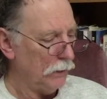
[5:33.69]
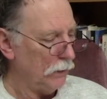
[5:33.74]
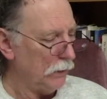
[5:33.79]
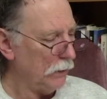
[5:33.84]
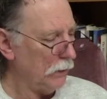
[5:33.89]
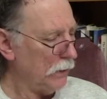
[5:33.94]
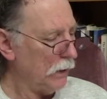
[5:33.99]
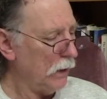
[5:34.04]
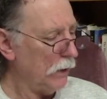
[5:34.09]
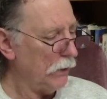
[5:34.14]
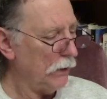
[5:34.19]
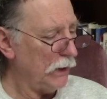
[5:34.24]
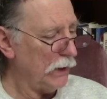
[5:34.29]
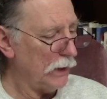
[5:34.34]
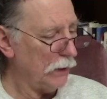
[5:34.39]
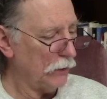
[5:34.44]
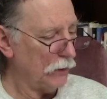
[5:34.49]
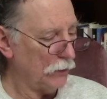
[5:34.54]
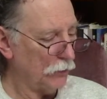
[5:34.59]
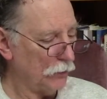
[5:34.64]
He carried
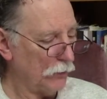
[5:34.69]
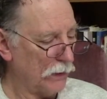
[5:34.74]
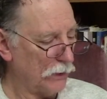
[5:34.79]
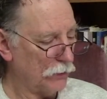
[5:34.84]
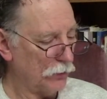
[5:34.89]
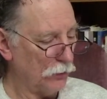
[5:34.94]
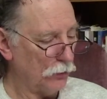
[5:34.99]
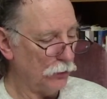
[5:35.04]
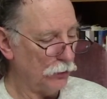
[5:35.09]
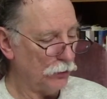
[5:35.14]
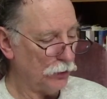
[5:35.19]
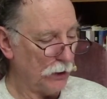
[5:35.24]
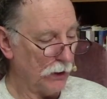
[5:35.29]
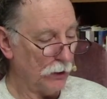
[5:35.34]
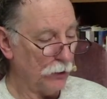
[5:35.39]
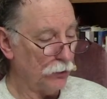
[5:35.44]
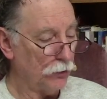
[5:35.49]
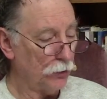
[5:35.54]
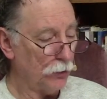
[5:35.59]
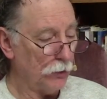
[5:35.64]
out his resolution,
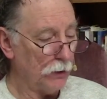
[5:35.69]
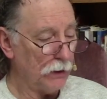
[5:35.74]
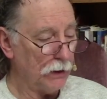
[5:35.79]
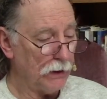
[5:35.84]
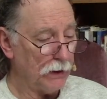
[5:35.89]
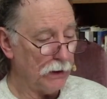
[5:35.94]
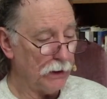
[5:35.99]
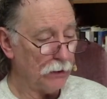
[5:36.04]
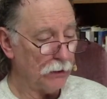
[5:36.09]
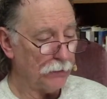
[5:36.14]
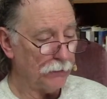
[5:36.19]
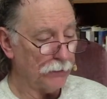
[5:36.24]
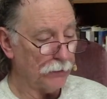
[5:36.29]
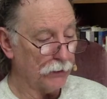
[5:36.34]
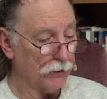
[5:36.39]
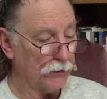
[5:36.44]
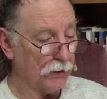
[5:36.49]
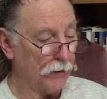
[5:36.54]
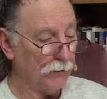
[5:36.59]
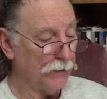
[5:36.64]
and during the
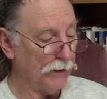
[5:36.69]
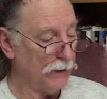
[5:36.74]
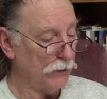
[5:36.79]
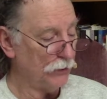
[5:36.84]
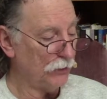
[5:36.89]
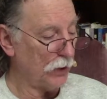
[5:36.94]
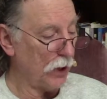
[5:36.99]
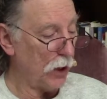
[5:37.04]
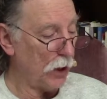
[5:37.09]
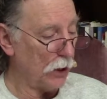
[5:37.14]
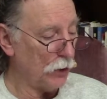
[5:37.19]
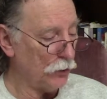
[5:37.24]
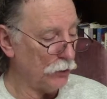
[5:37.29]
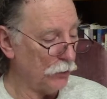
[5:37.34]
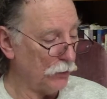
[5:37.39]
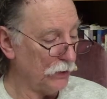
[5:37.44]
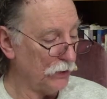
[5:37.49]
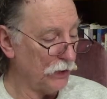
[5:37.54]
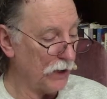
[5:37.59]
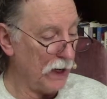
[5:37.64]
intervals of his
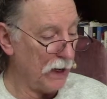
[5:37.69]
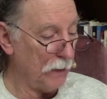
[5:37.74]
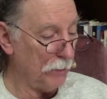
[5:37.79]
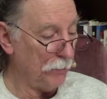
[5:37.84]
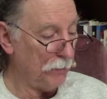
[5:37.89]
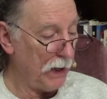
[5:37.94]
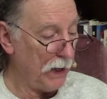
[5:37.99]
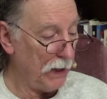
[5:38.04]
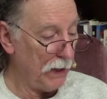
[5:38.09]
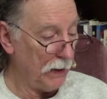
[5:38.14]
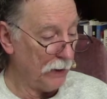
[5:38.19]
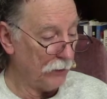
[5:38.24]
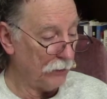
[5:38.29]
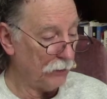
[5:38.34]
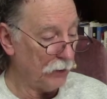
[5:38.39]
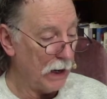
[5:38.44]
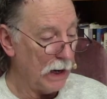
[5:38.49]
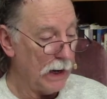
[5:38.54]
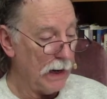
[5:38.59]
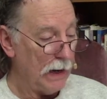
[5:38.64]
arduous
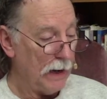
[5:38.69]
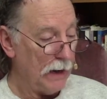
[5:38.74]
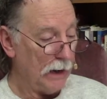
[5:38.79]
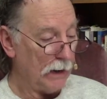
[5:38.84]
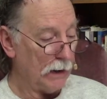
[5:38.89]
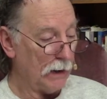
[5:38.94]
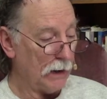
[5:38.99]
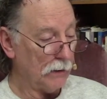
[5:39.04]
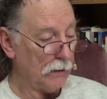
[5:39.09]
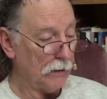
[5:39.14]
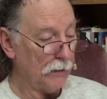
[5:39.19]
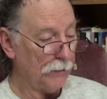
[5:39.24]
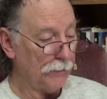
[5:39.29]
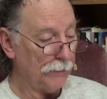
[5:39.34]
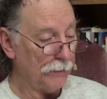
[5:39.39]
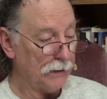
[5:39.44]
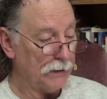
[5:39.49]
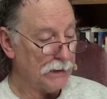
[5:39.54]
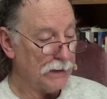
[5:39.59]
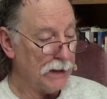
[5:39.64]
campaigns and on the
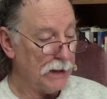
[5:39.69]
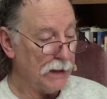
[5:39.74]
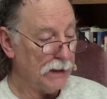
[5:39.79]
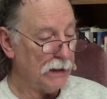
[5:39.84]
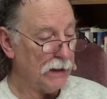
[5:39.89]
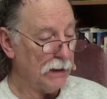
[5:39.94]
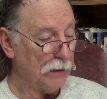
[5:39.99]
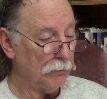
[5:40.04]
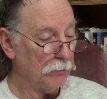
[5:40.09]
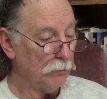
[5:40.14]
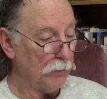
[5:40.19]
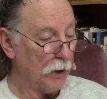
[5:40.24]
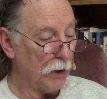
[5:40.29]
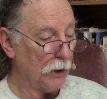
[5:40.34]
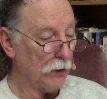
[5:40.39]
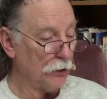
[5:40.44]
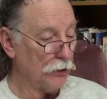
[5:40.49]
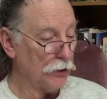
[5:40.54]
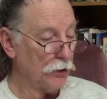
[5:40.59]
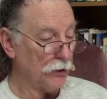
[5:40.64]
fatiguing
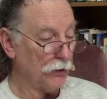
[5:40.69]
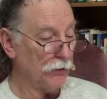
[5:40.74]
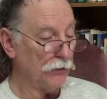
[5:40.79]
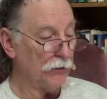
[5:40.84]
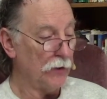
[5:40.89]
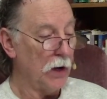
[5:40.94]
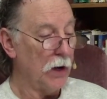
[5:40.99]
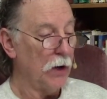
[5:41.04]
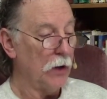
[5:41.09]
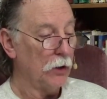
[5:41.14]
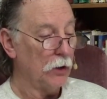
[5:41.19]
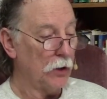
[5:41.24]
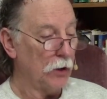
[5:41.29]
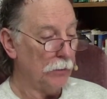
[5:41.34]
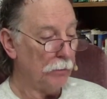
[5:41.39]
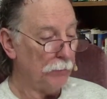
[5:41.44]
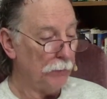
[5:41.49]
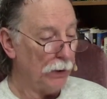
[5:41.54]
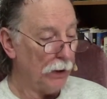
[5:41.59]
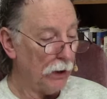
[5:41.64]
marches,
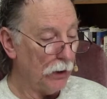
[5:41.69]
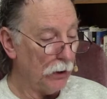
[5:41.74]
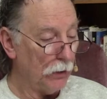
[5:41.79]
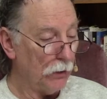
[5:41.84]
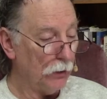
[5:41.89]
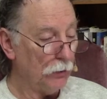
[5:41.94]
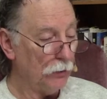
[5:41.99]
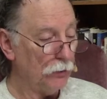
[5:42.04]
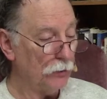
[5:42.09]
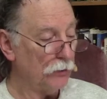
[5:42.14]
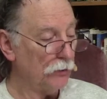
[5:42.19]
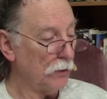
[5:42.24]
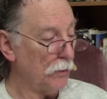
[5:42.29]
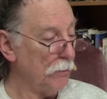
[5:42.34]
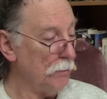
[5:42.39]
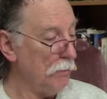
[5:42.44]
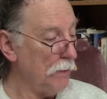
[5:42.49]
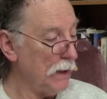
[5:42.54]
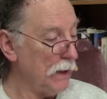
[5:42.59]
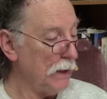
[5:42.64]
composed
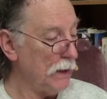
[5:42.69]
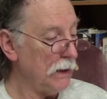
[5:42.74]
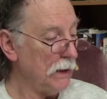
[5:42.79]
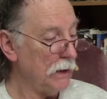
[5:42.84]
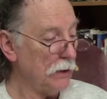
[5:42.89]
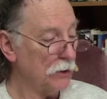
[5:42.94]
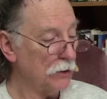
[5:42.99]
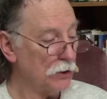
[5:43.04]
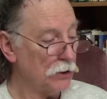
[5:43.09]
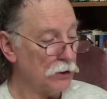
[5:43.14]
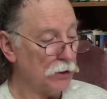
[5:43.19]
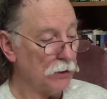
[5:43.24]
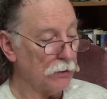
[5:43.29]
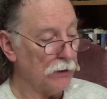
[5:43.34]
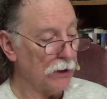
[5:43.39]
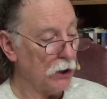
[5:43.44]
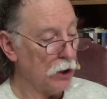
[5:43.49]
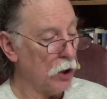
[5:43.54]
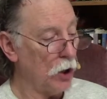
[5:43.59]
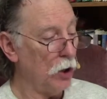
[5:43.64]
many a
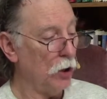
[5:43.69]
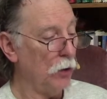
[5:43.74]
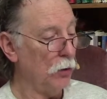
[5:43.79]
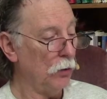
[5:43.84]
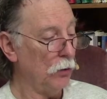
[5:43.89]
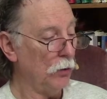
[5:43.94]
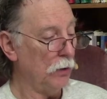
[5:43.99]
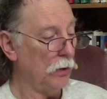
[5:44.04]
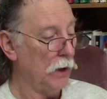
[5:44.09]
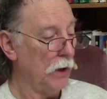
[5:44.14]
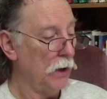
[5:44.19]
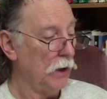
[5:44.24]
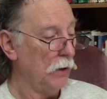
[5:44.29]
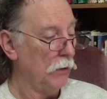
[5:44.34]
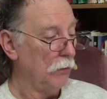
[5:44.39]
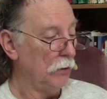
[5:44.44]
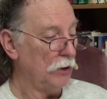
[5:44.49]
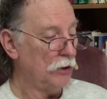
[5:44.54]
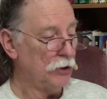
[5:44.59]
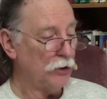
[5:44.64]
stirring ode,
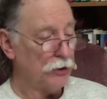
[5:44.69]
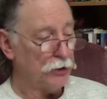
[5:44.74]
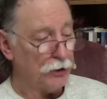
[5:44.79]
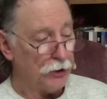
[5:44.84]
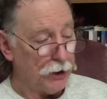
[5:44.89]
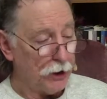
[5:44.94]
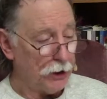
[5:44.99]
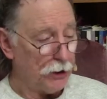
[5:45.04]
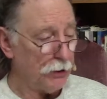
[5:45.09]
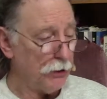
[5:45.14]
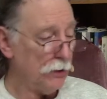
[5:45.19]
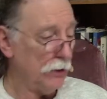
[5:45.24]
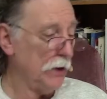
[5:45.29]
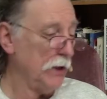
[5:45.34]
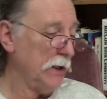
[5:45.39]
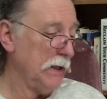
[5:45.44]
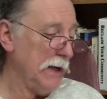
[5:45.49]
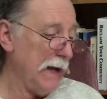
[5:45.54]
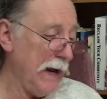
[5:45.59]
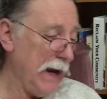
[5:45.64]
which cheered
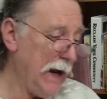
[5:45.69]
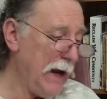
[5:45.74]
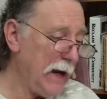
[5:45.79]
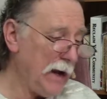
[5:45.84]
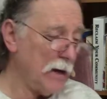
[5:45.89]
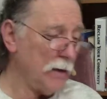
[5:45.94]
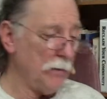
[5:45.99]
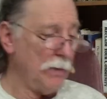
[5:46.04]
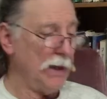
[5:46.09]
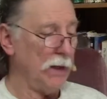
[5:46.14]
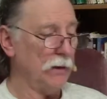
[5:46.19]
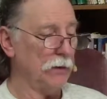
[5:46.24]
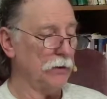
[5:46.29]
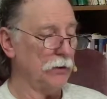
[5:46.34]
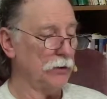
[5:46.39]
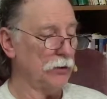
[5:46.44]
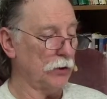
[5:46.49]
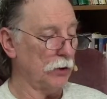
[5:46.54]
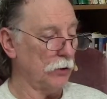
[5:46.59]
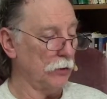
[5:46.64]
and animated the
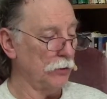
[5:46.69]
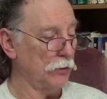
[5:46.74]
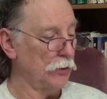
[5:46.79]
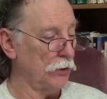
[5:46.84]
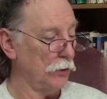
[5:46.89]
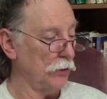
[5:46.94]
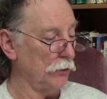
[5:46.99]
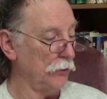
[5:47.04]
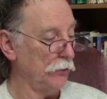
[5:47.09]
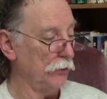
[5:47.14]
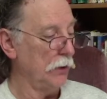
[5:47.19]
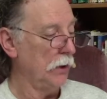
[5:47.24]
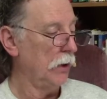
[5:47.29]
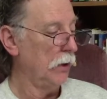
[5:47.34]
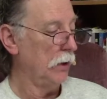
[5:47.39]
soldiers.